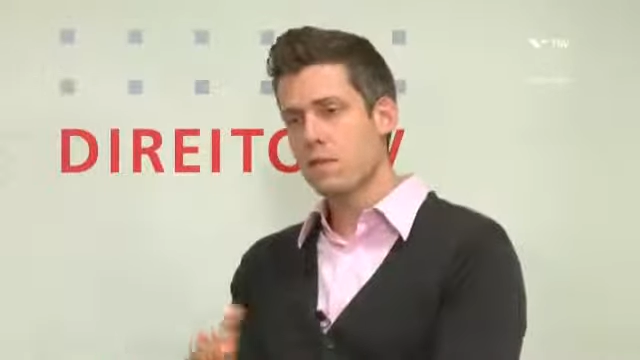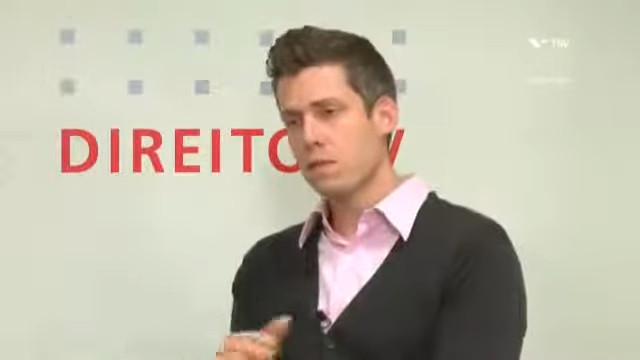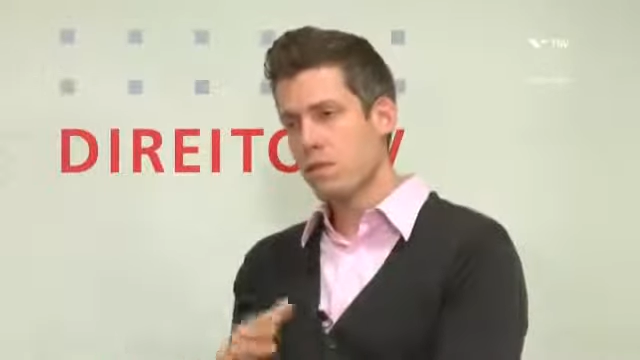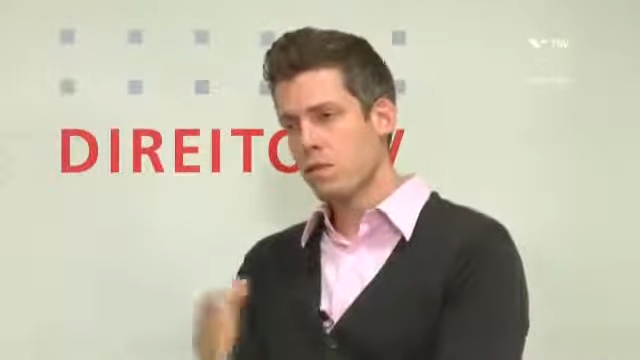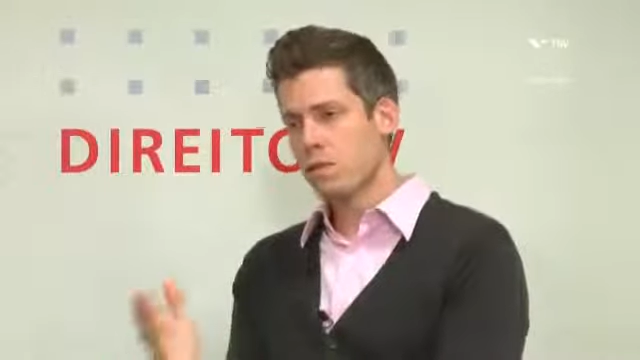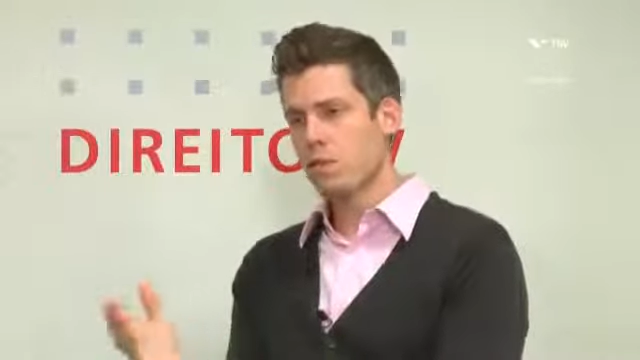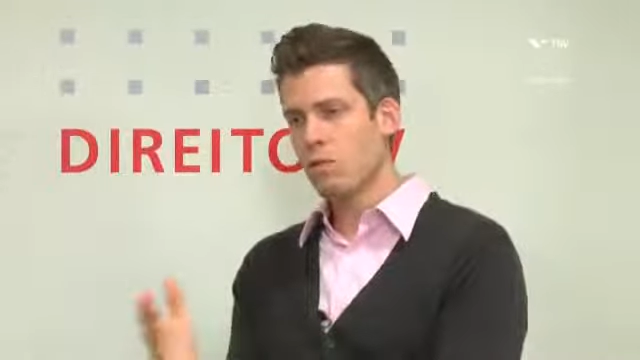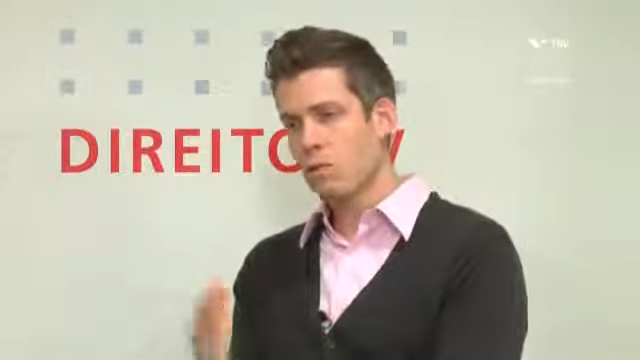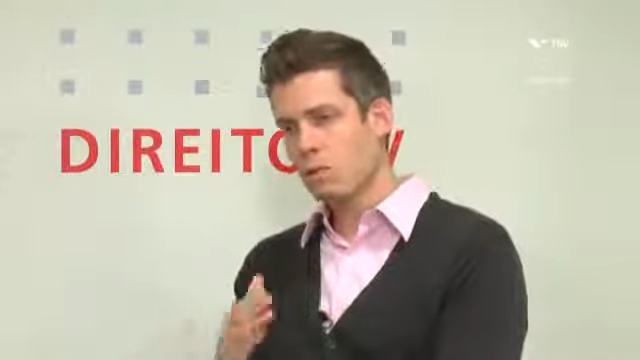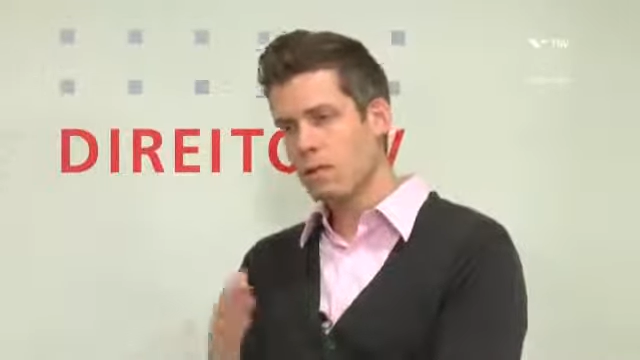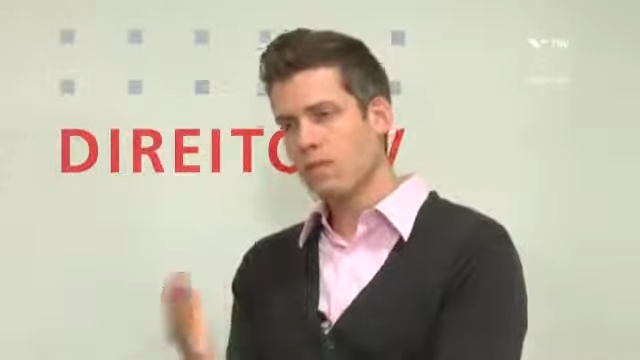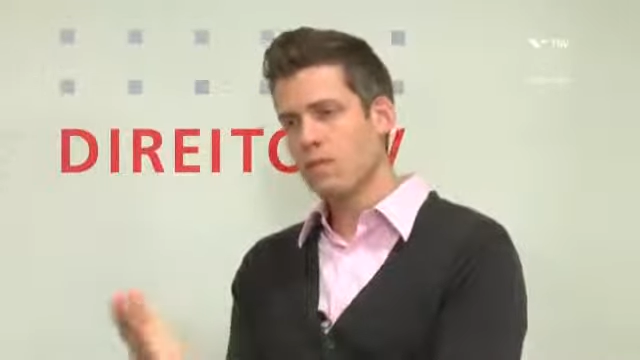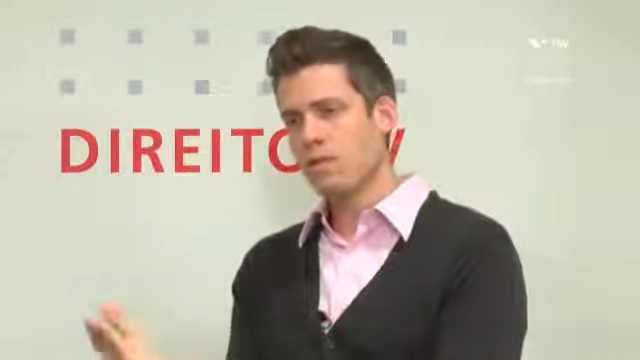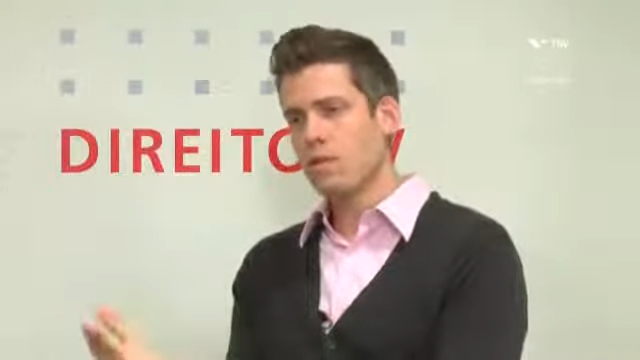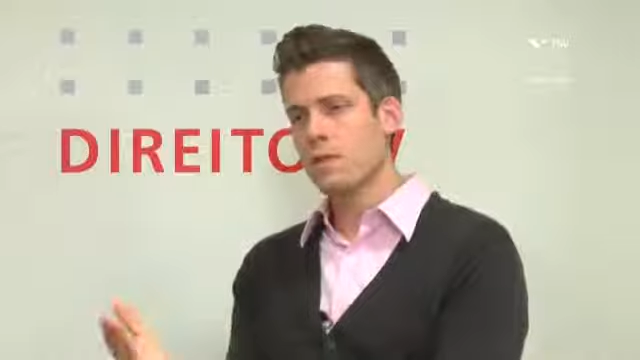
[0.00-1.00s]
a dual
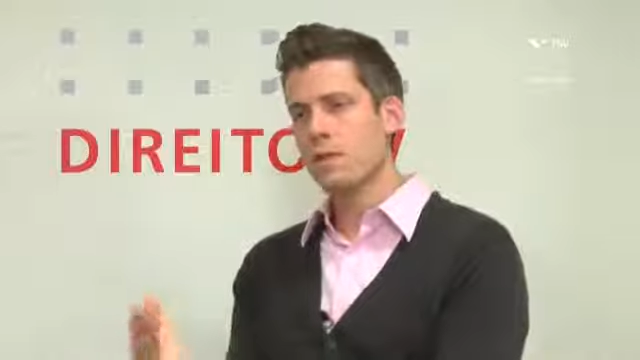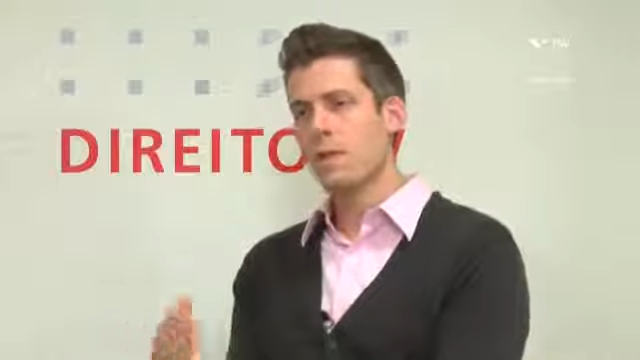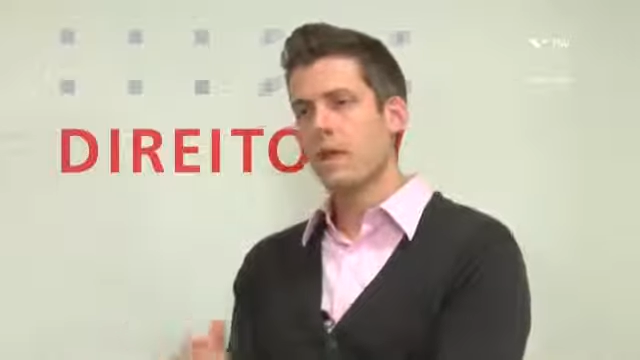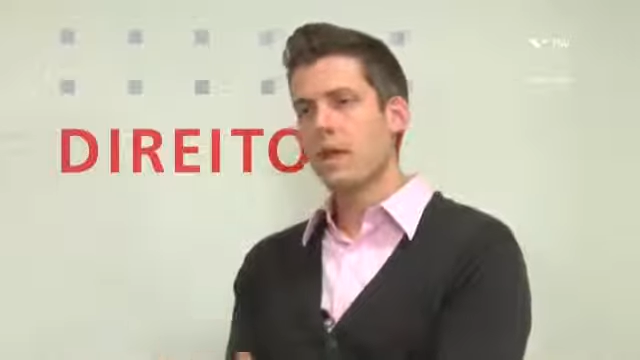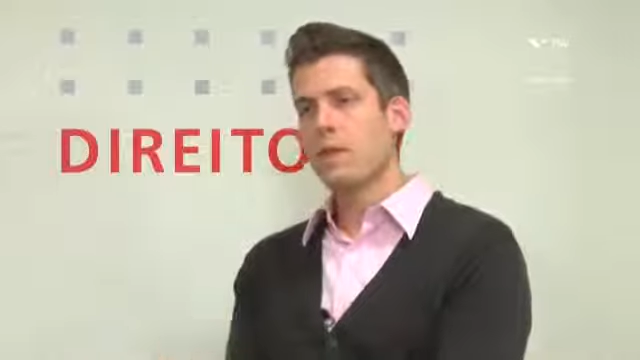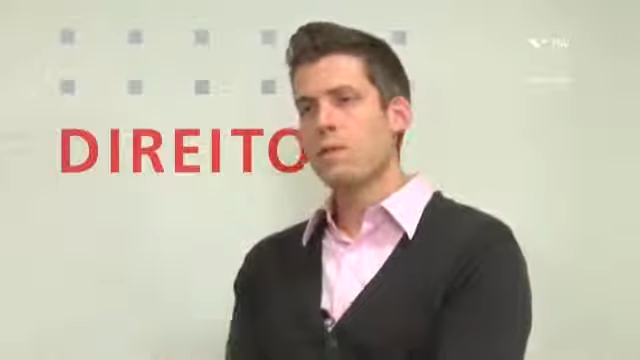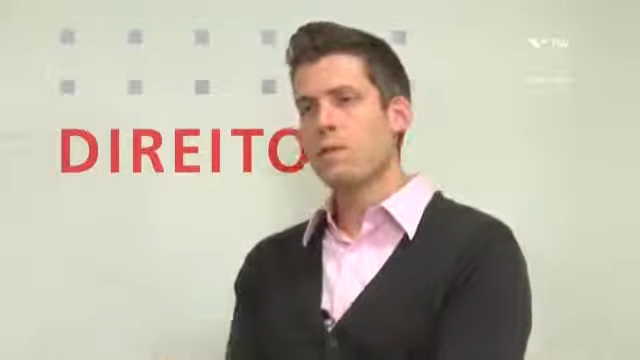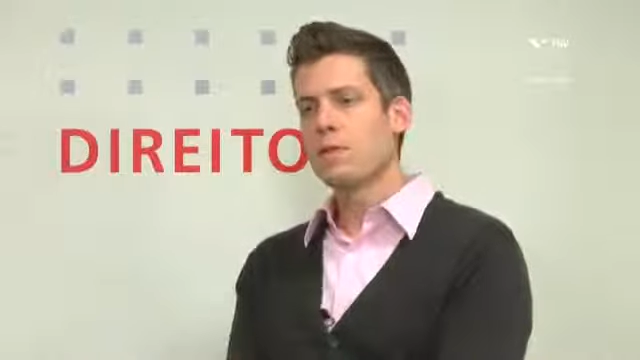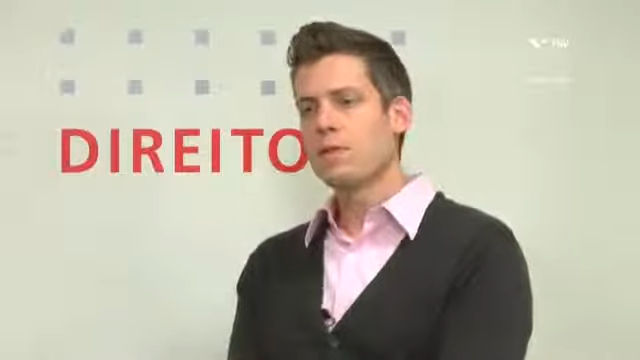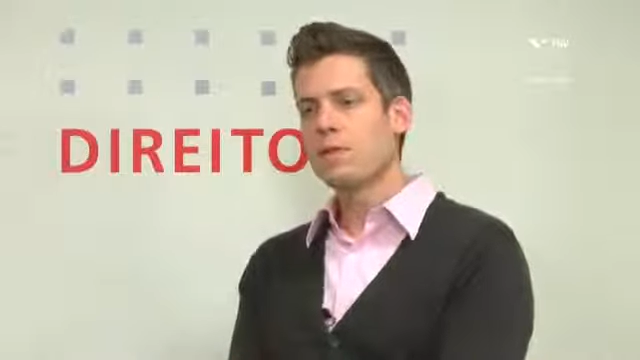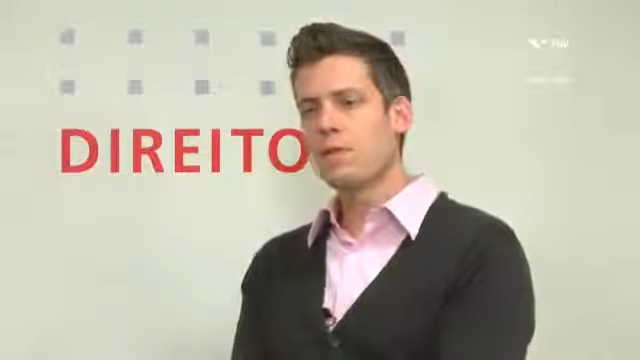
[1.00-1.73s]
position with the